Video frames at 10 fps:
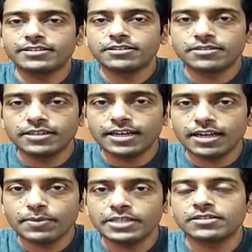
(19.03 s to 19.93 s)
an existing
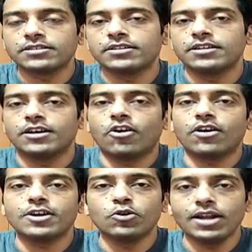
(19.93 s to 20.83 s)
database
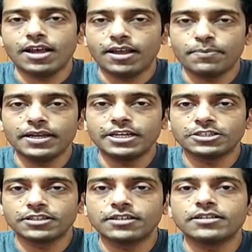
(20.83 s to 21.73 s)
or an old
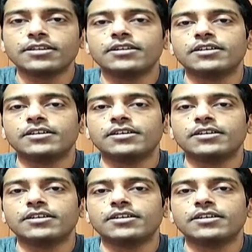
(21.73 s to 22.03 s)
application